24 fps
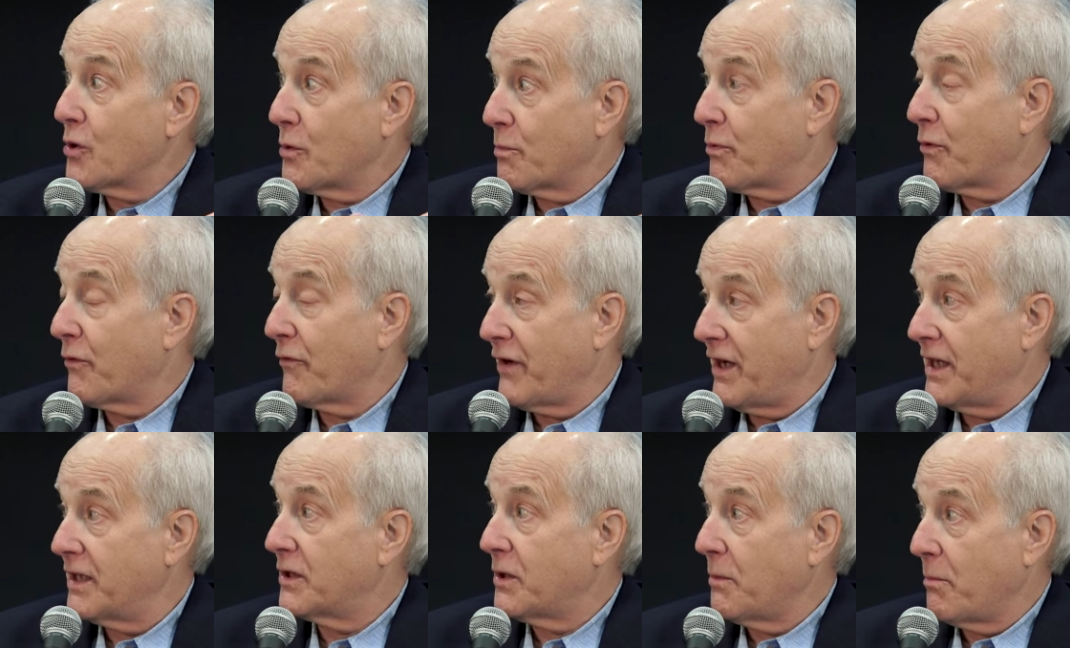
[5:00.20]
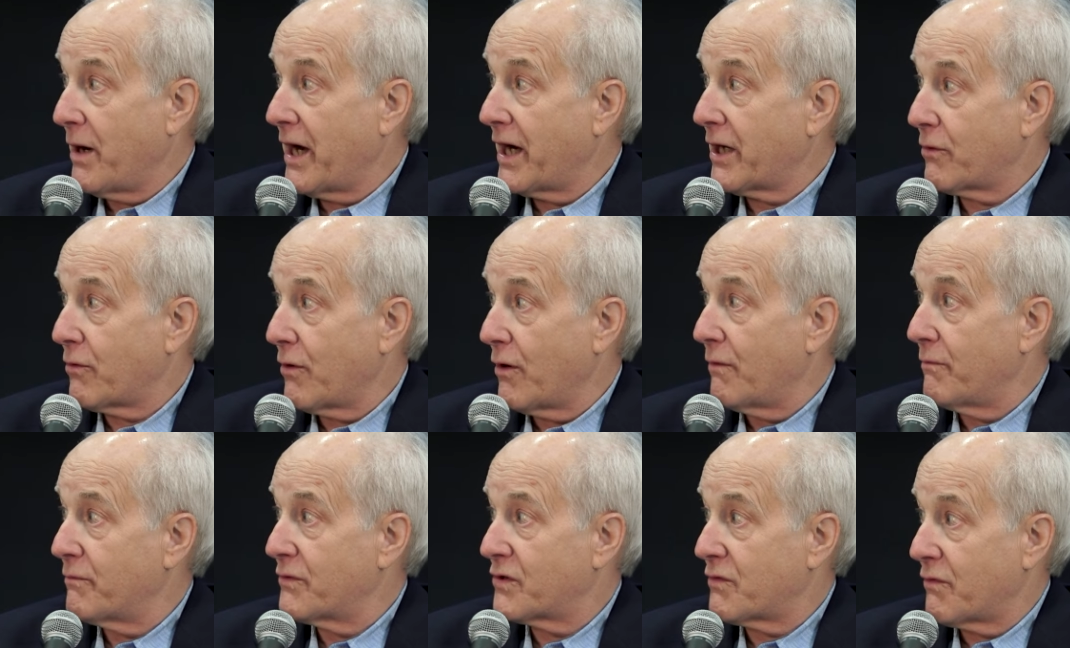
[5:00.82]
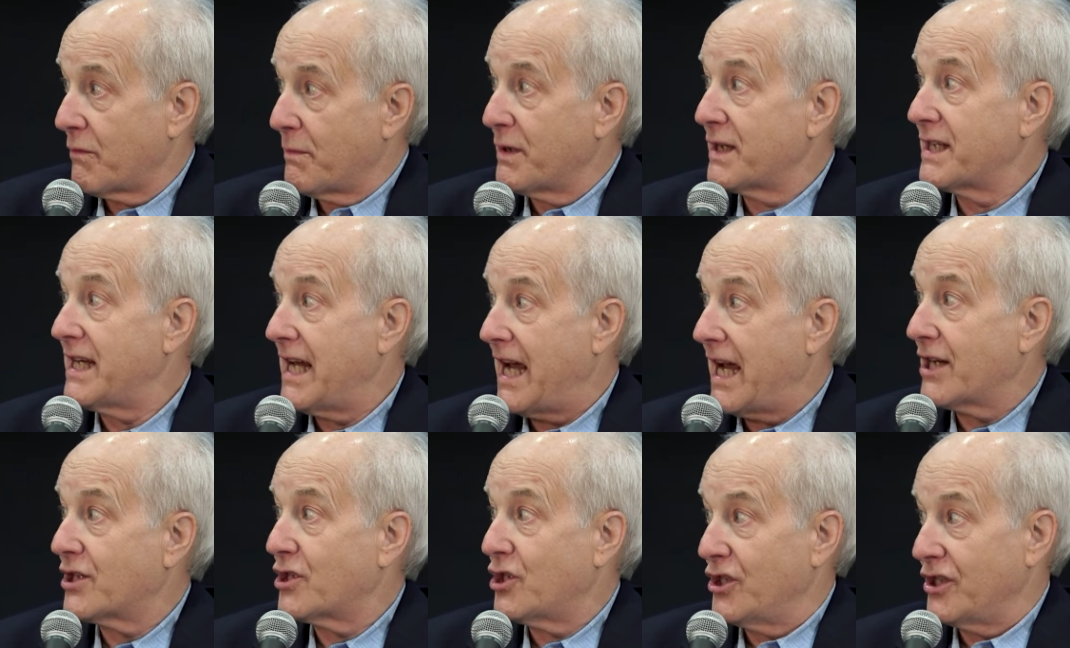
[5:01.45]
to prevent the microbes from
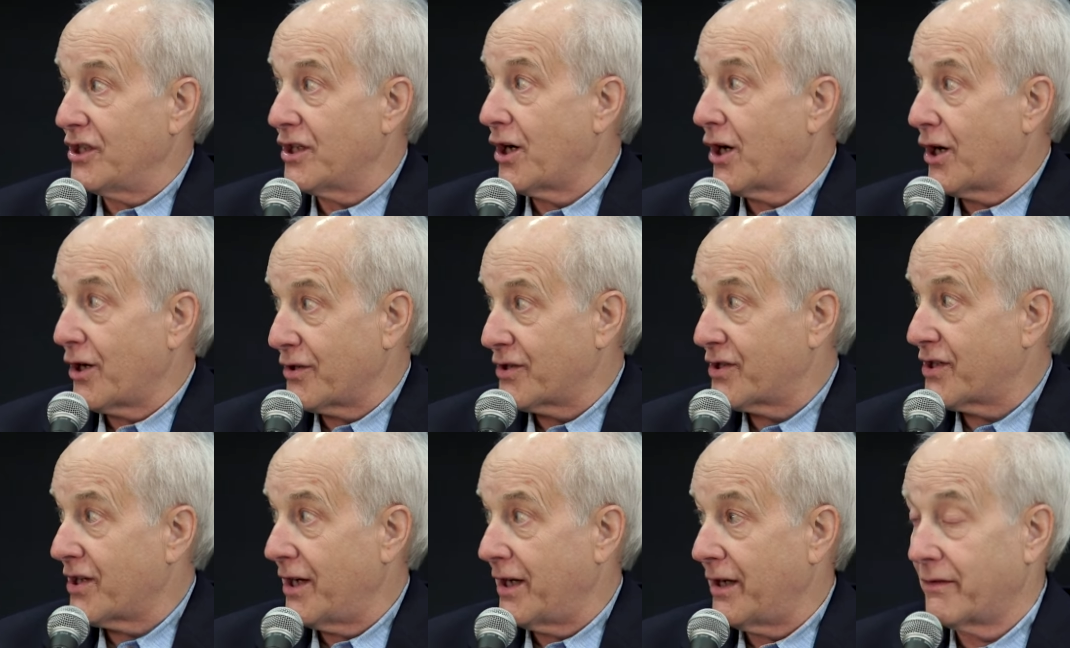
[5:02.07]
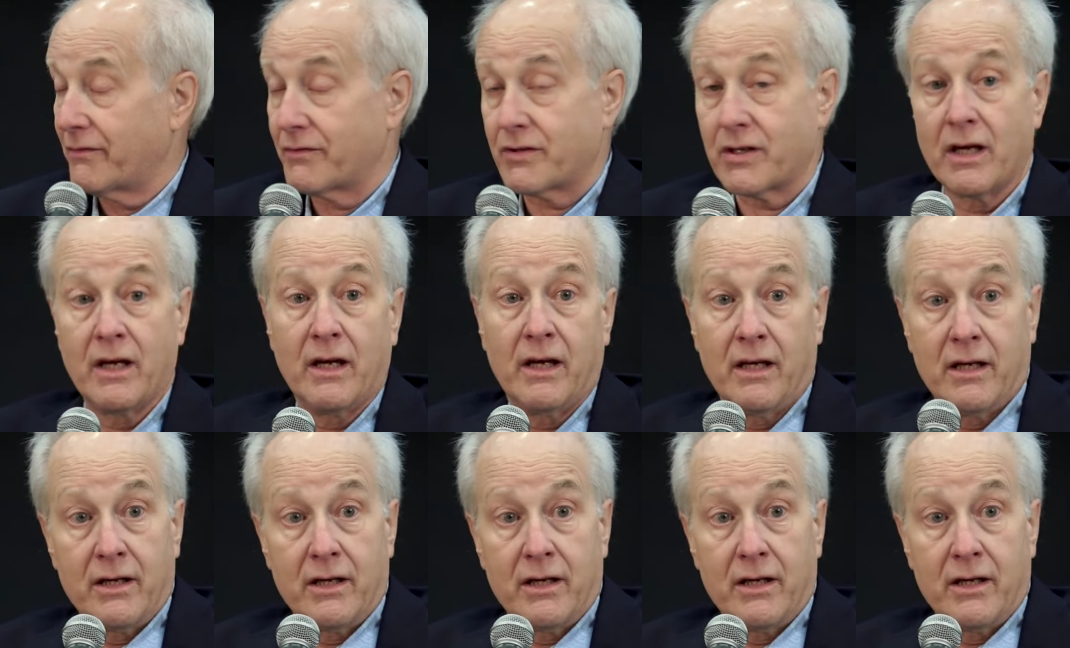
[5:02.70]
attaching to ourselves.